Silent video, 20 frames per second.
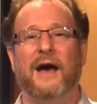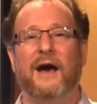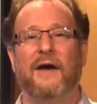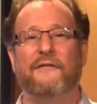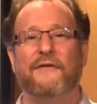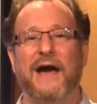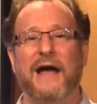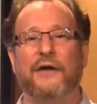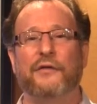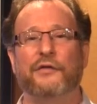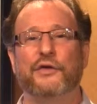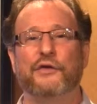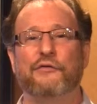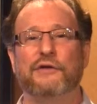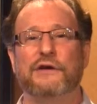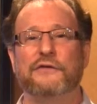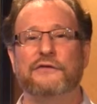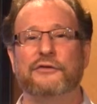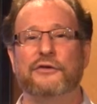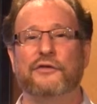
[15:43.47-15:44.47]
a faculty
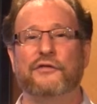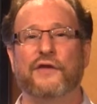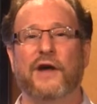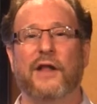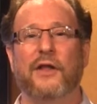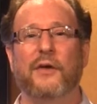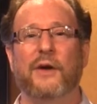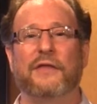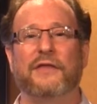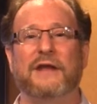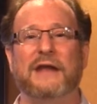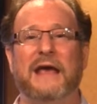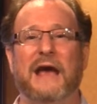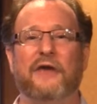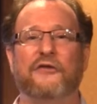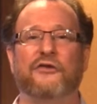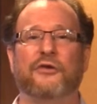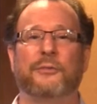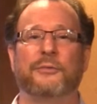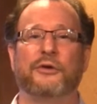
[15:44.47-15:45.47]
research fellow at the
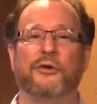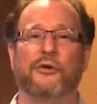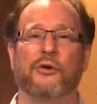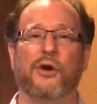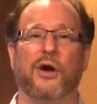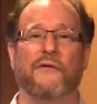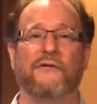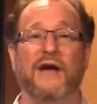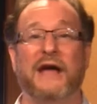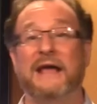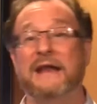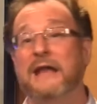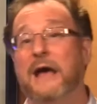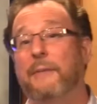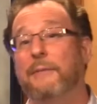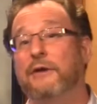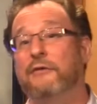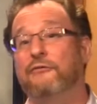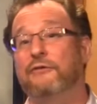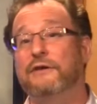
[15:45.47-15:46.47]
National Bureau of
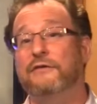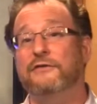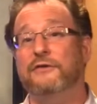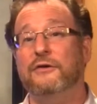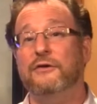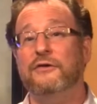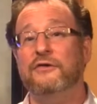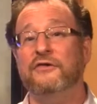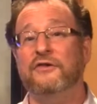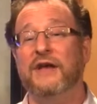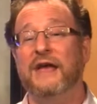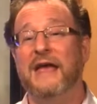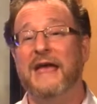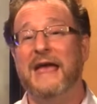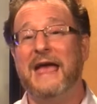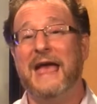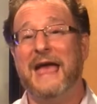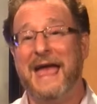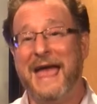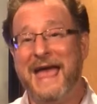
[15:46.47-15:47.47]
Economic Research,
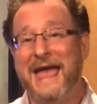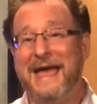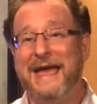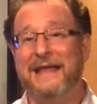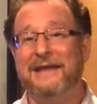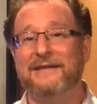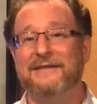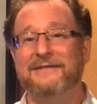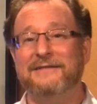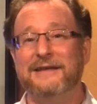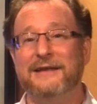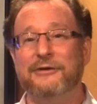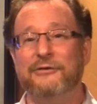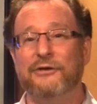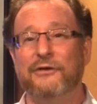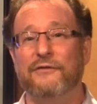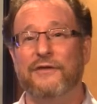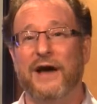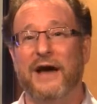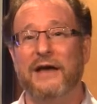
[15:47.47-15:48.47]
and a senior
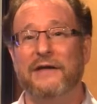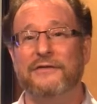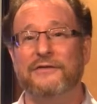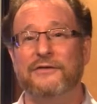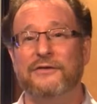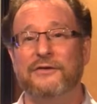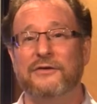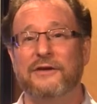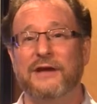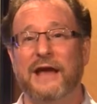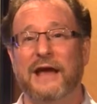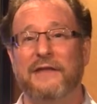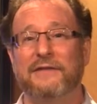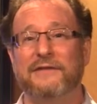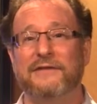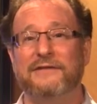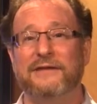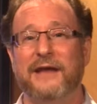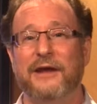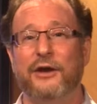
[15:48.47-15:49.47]
advisor at
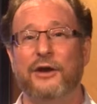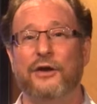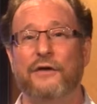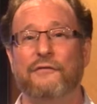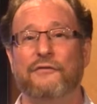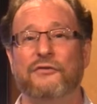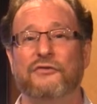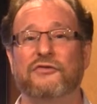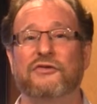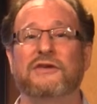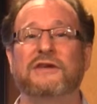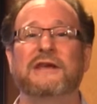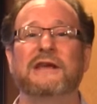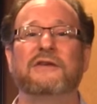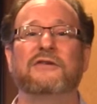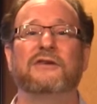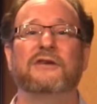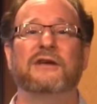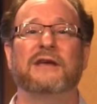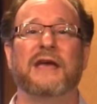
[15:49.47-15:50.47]
the Center for
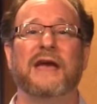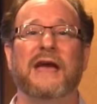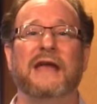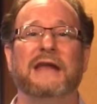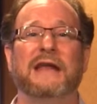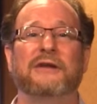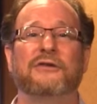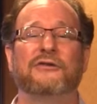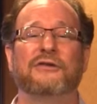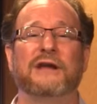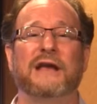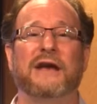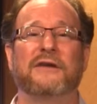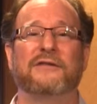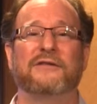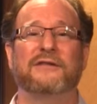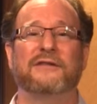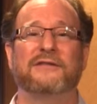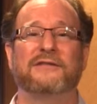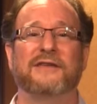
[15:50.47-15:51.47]
Strategic and
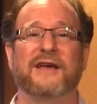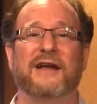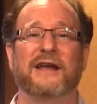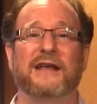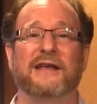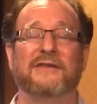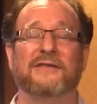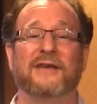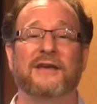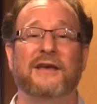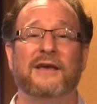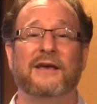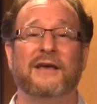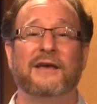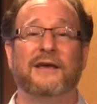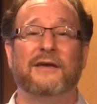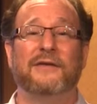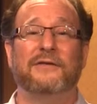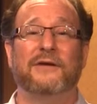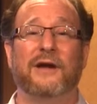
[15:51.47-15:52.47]
International Studies.
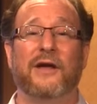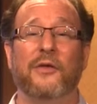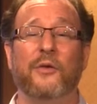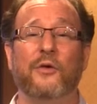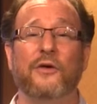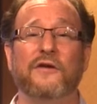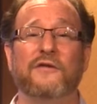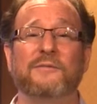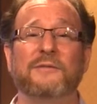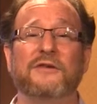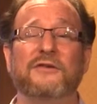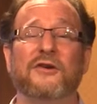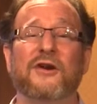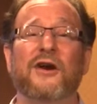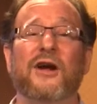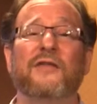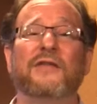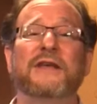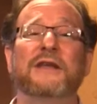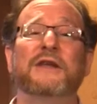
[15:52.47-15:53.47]
So in other words, Mister
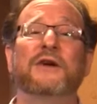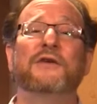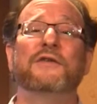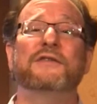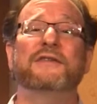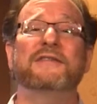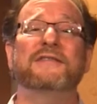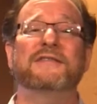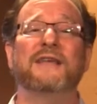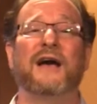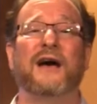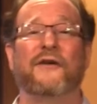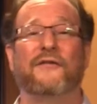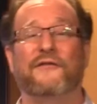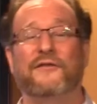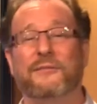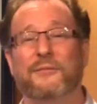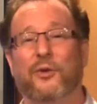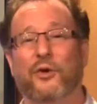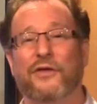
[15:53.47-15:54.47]
Aldy knows his
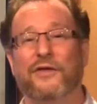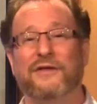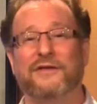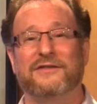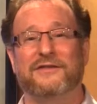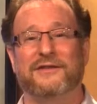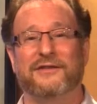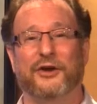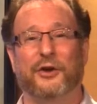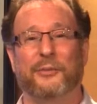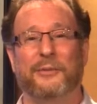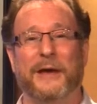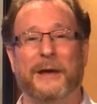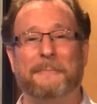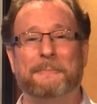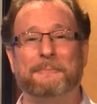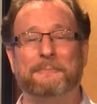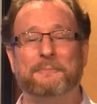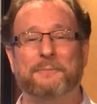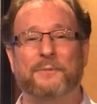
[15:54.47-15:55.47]
stuff, and more than just a little
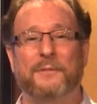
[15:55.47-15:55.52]
bit.